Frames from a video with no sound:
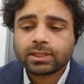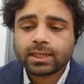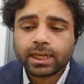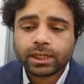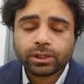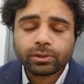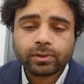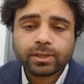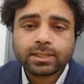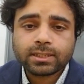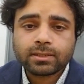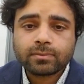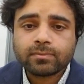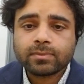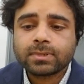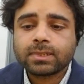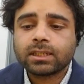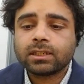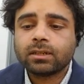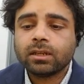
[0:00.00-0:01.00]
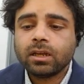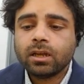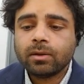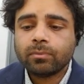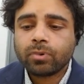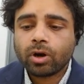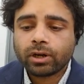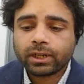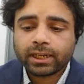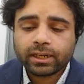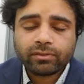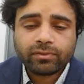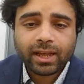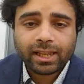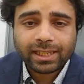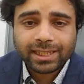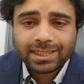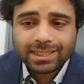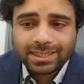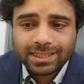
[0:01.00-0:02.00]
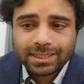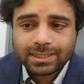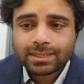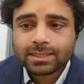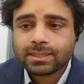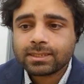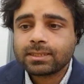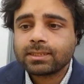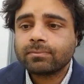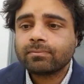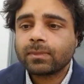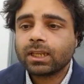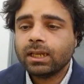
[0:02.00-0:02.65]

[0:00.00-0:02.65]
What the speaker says: aneurysms and parenchyphalic cysts.